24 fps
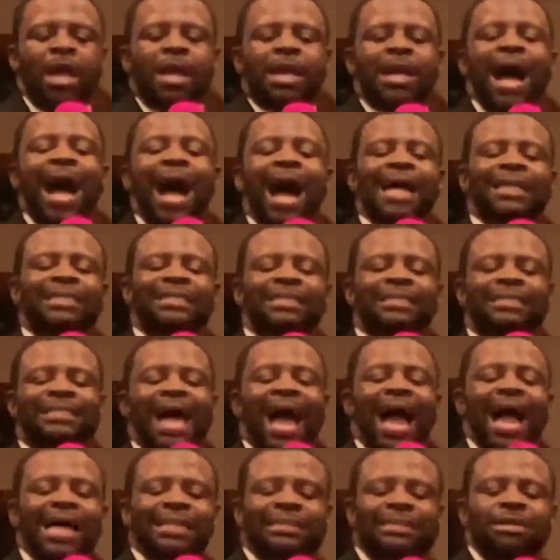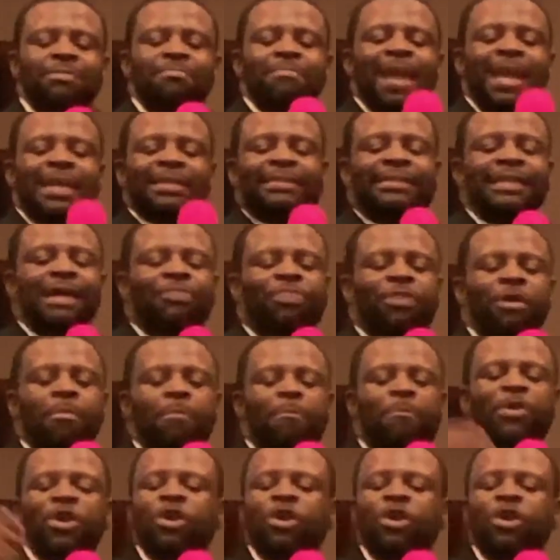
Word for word: God desires to make something